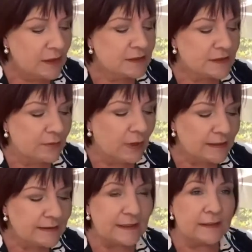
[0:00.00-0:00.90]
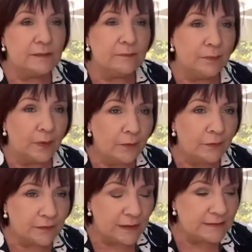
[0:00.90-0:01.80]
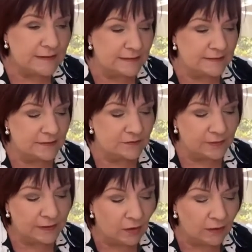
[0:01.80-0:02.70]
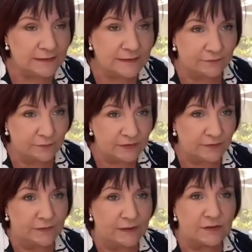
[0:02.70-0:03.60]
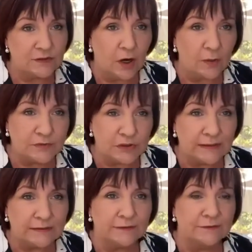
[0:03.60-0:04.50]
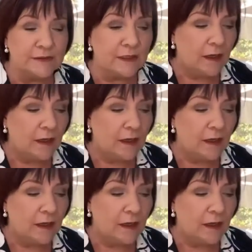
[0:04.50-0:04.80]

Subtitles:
So I say in both instances, regardless of which of these two objectives